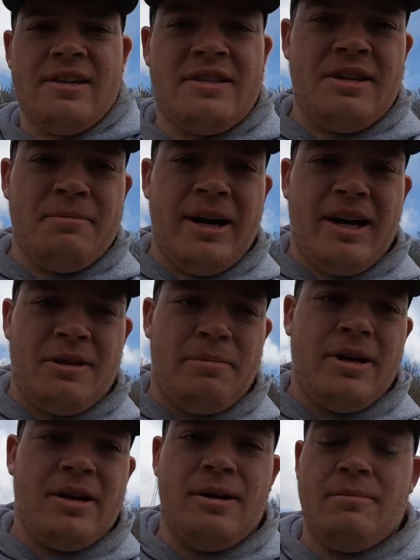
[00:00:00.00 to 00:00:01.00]
it's in the back of the
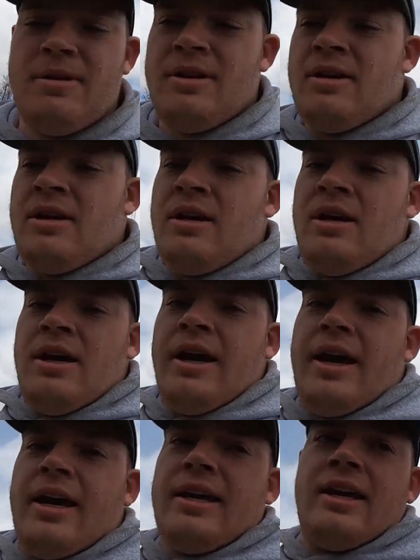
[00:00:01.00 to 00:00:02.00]
pickup,
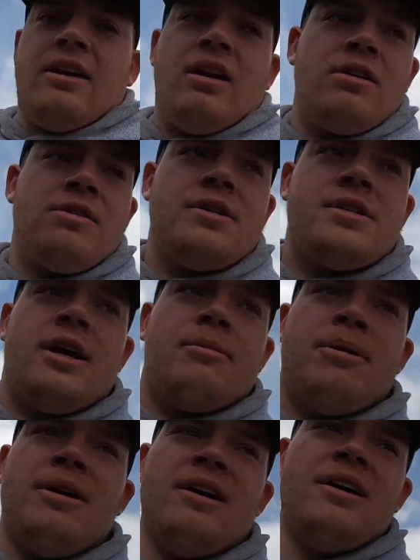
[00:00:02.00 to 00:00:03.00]
and get it all greased
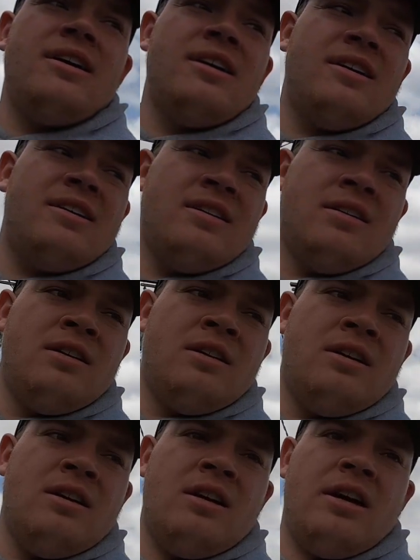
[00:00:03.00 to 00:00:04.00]
up.
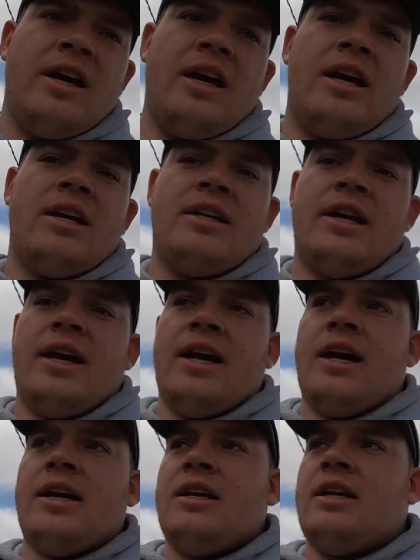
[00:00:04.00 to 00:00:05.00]
And
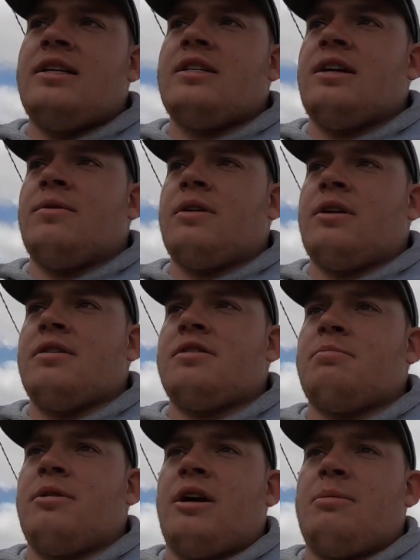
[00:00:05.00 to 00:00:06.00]
Dad, he's gonna work on the
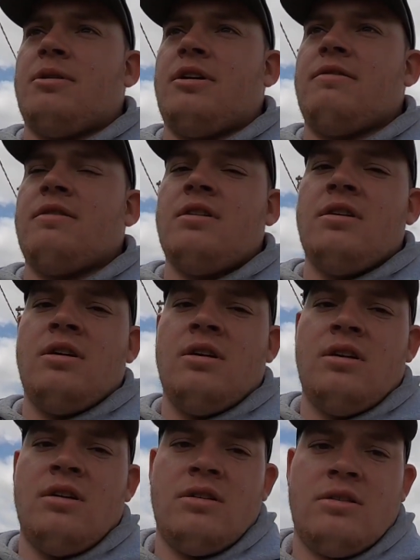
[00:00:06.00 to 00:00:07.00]
spring, I believe.
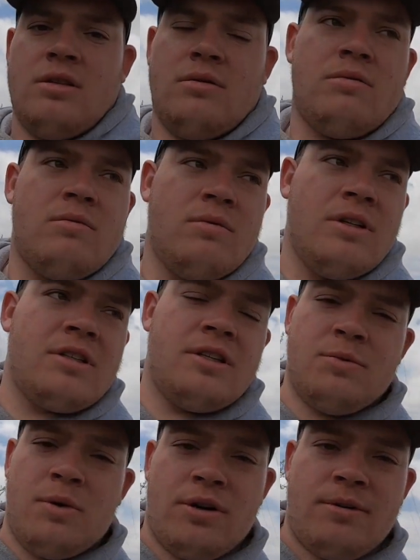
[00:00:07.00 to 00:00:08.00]
So let's get
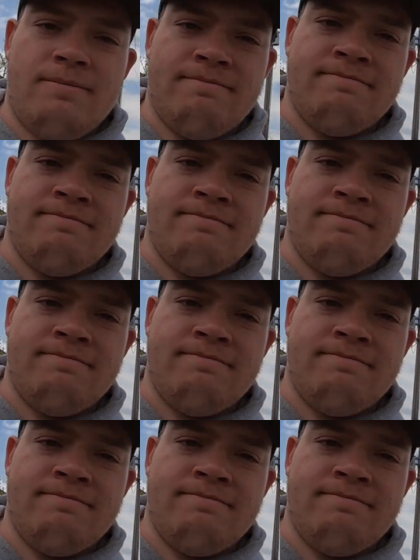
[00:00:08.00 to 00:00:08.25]
to work.